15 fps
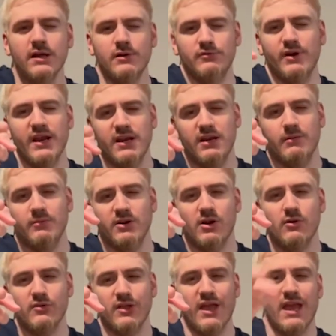Rating, I'm going to
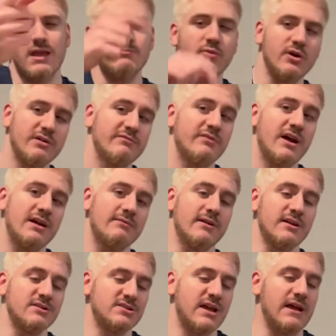go with an 8.5 out
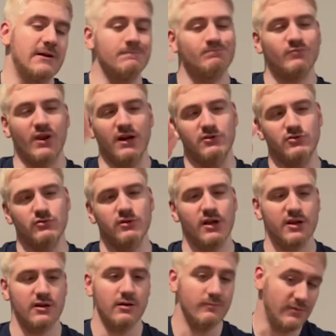of 10. I do
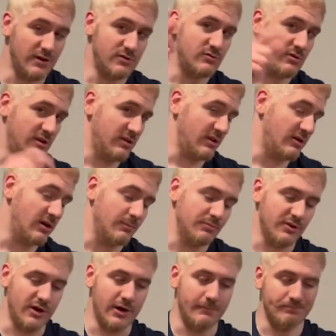like them. I do think they're up
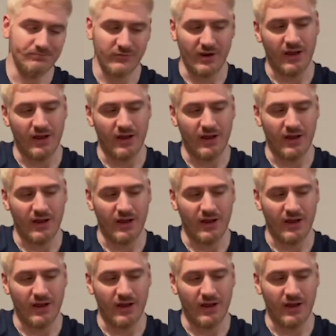there.